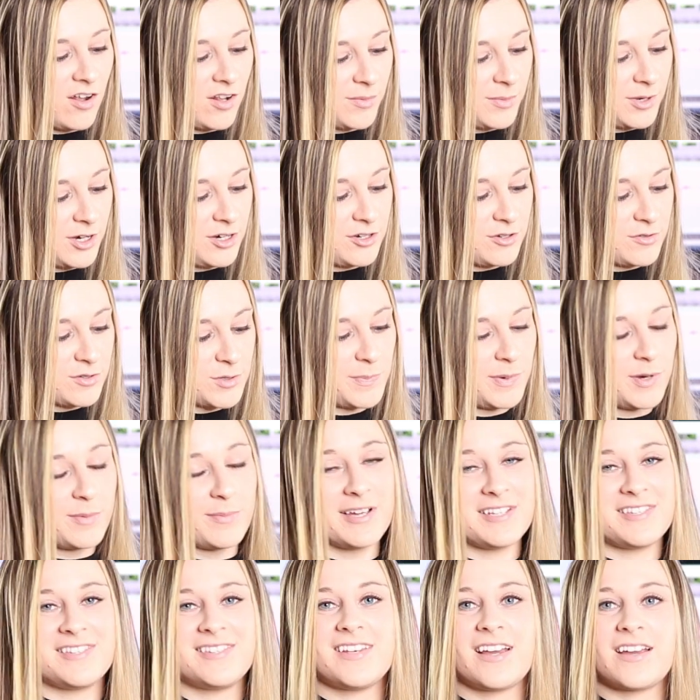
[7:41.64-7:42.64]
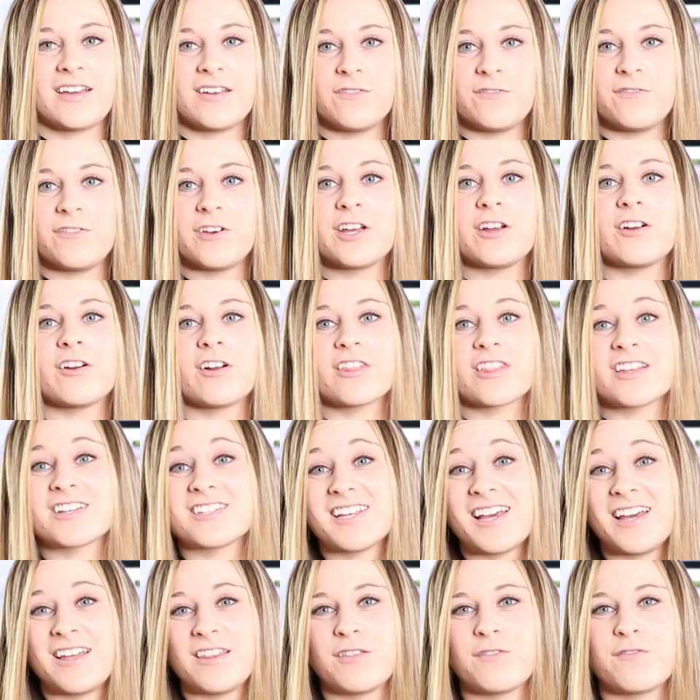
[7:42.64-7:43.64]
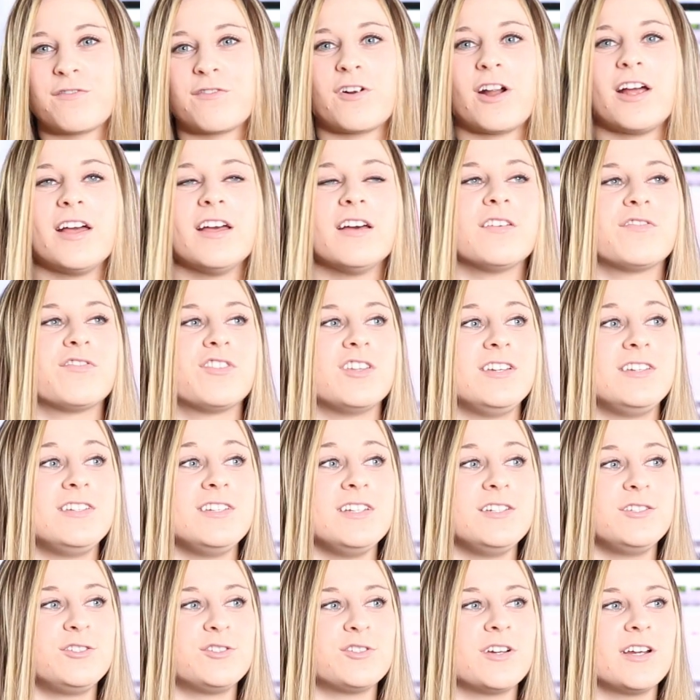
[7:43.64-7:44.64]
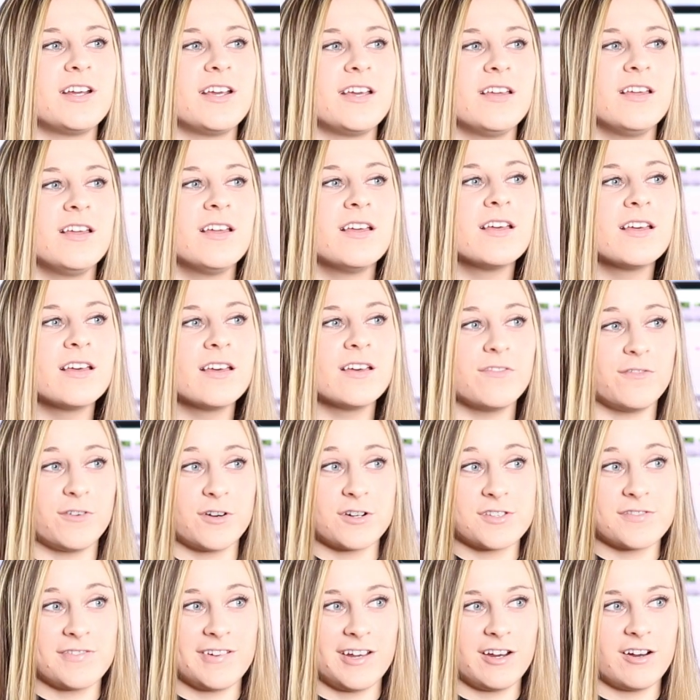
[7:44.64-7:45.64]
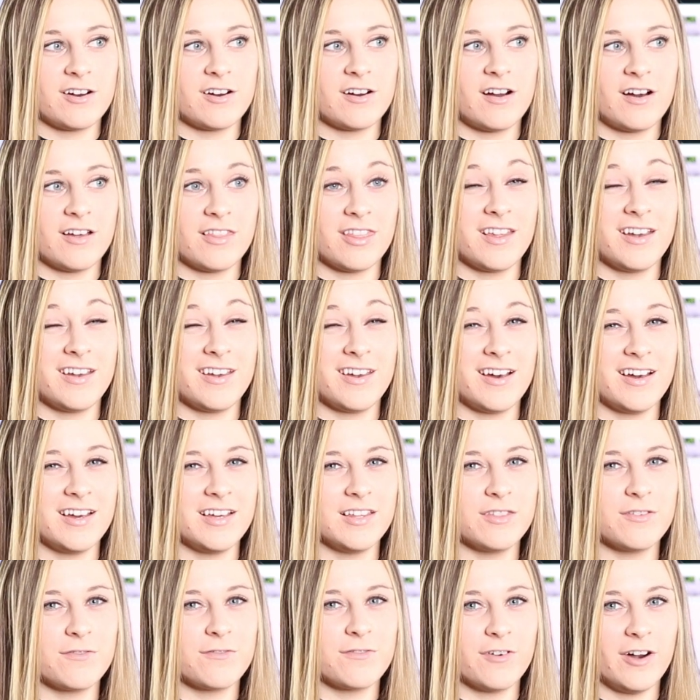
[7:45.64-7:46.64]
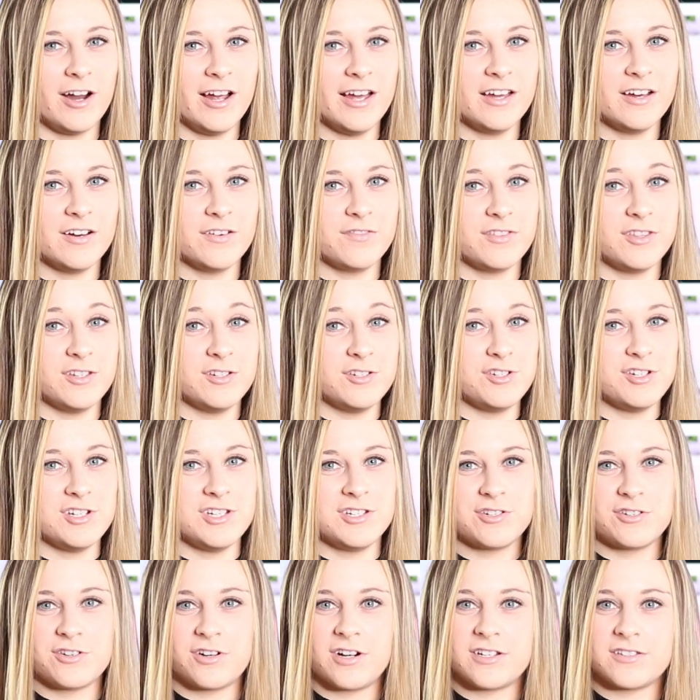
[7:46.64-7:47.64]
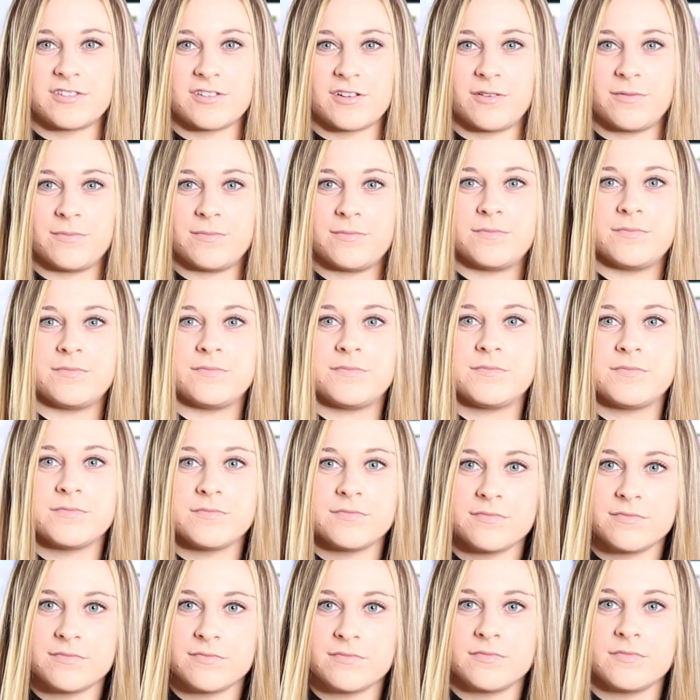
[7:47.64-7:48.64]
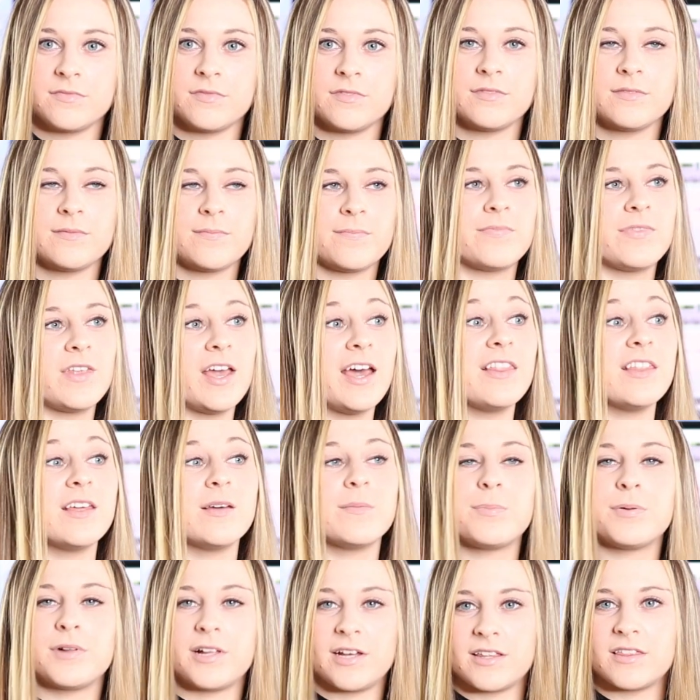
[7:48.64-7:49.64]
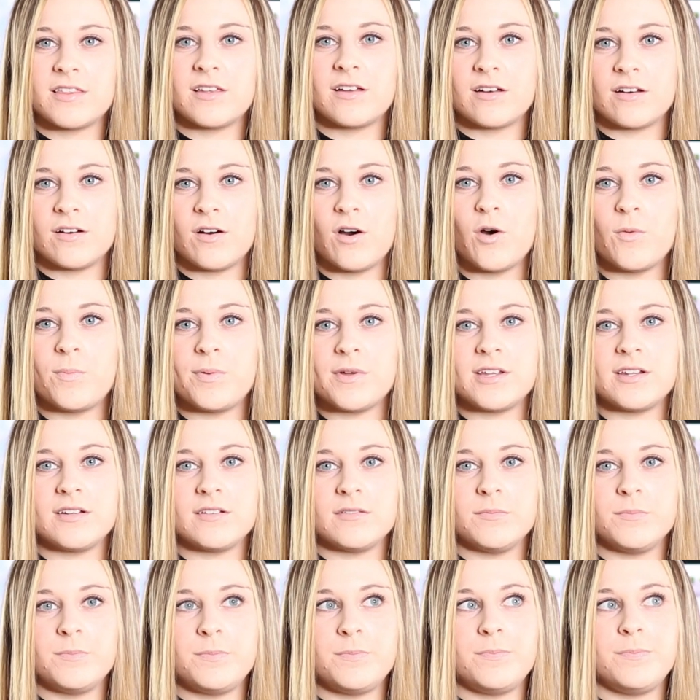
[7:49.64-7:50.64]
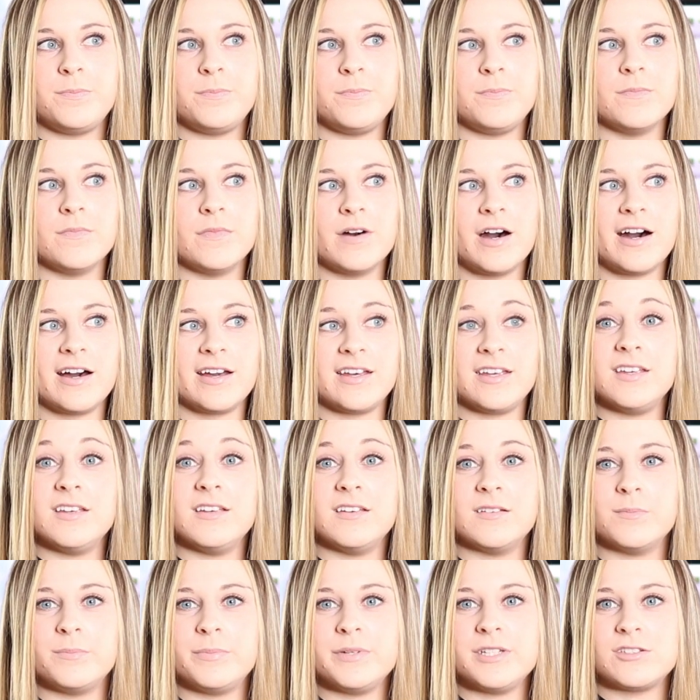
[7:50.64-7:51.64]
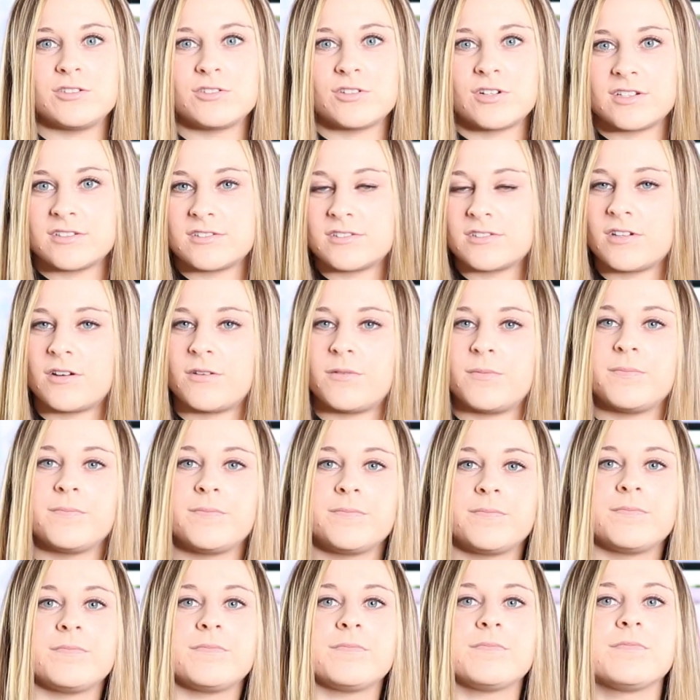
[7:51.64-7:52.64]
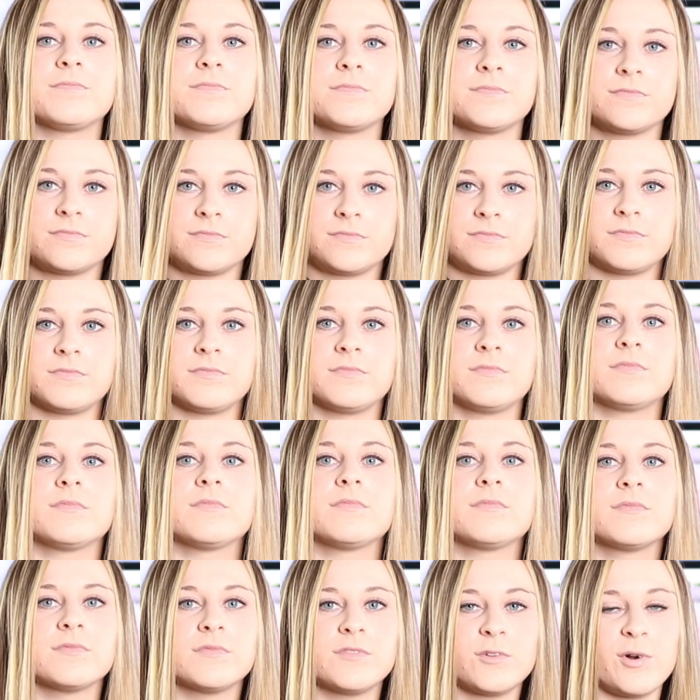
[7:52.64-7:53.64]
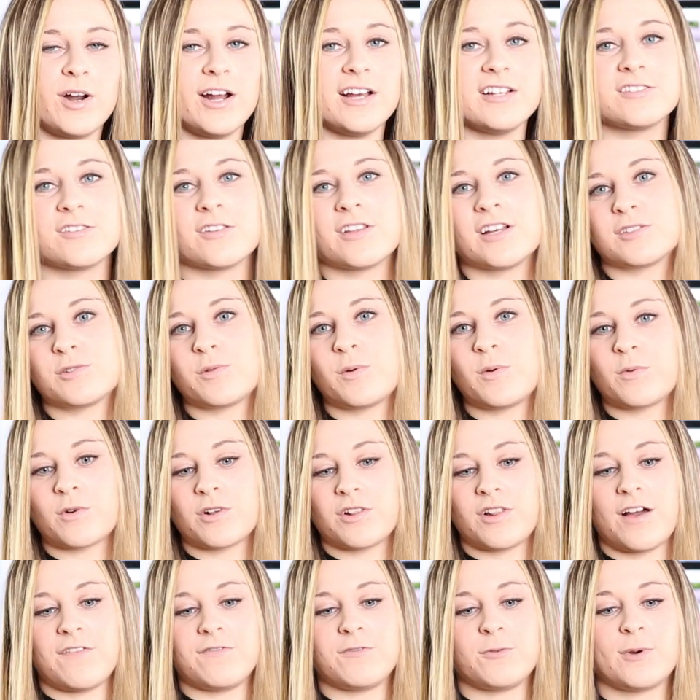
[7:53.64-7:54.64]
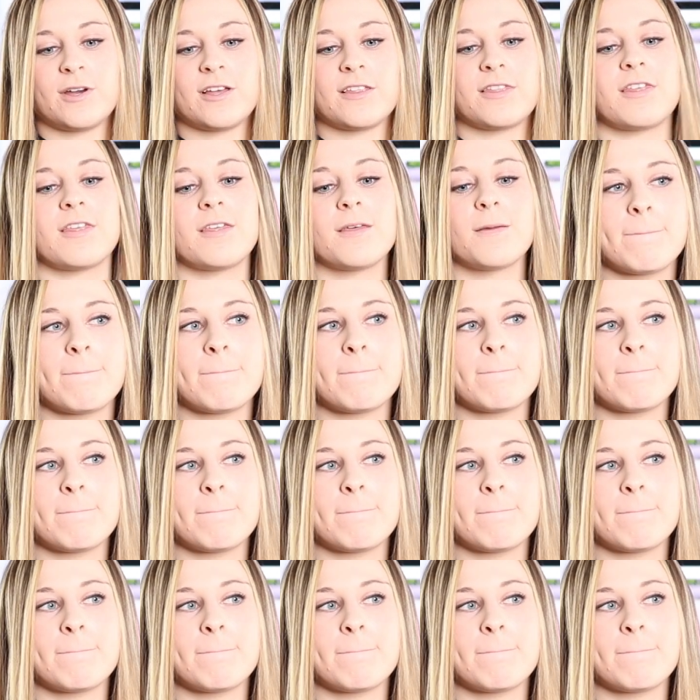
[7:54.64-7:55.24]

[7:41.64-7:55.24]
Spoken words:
all I'm going to do is put my second finger on the 10th fret of the D string, first finger on the 9th fret of the G string. So, and then play the open high E and B string. So, right, so that's what we're left with.